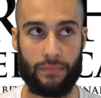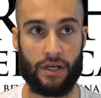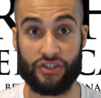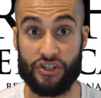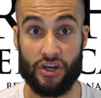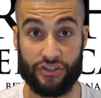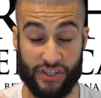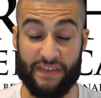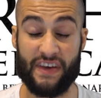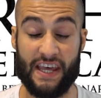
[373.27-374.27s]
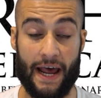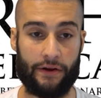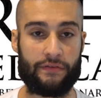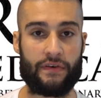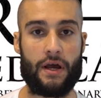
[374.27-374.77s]
certificate out
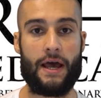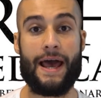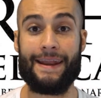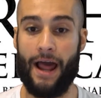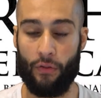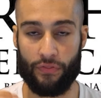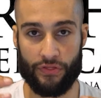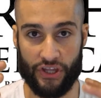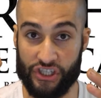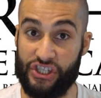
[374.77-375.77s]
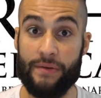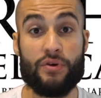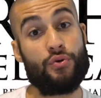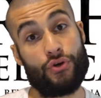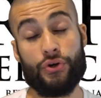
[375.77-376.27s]
of. Now, the gym
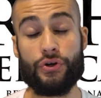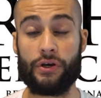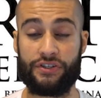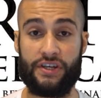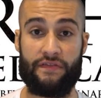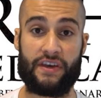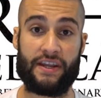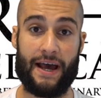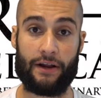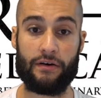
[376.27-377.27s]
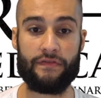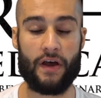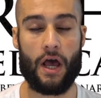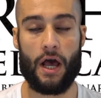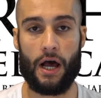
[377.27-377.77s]
you do your certificate out of,
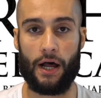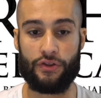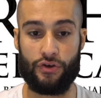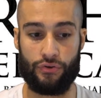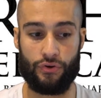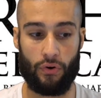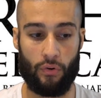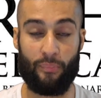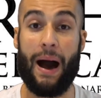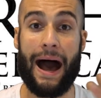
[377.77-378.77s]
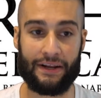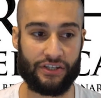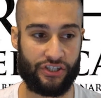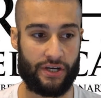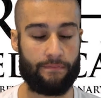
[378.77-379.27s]
your partner
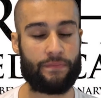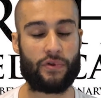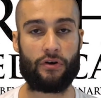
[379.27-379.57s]
gym,